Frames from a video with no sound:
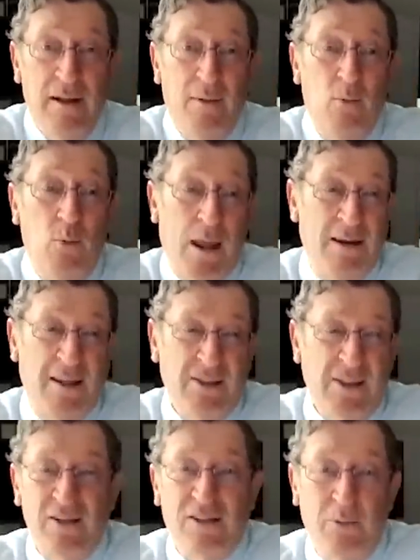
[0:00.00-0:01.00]
and
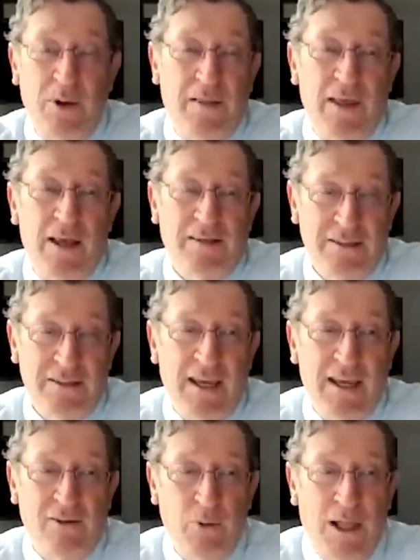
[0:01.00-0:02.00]
essentially where they are
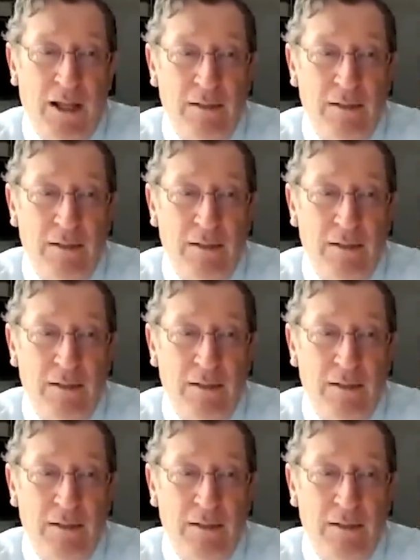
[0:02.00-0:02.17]
today as